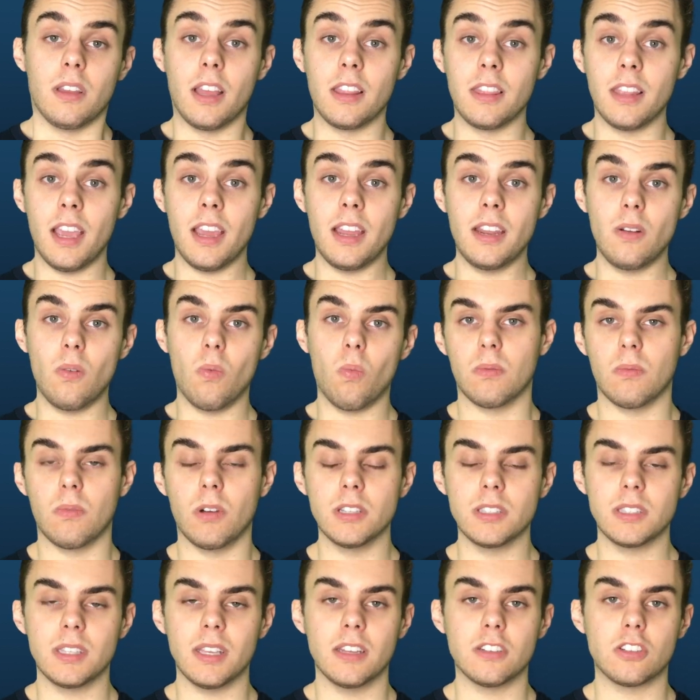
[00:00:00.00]
And then
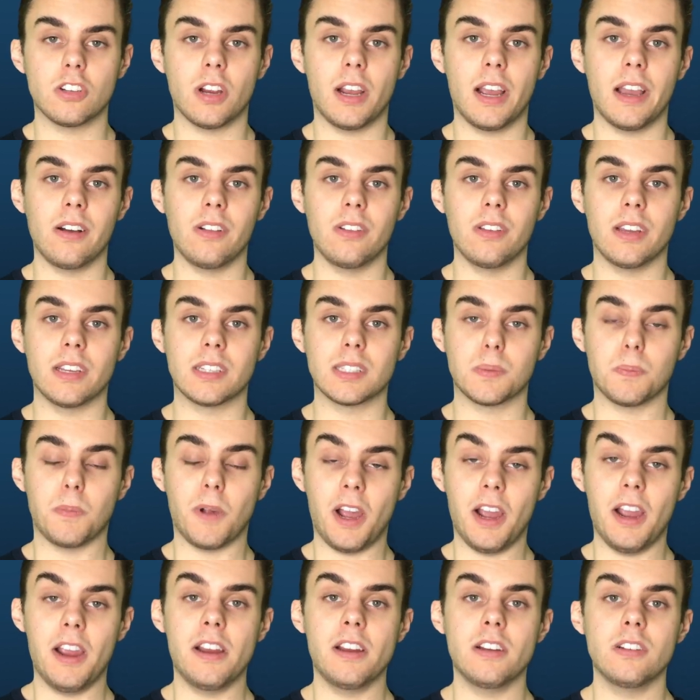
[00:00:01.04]
once that trial
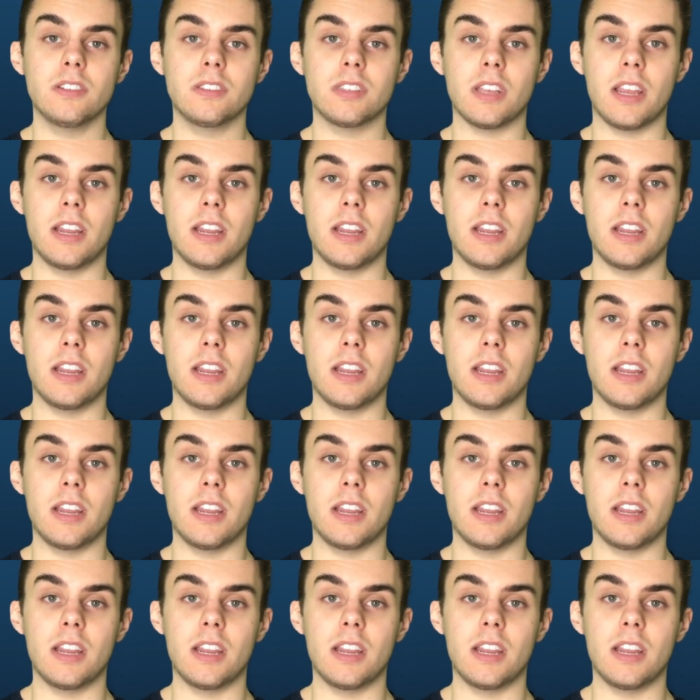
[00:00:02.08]
expires,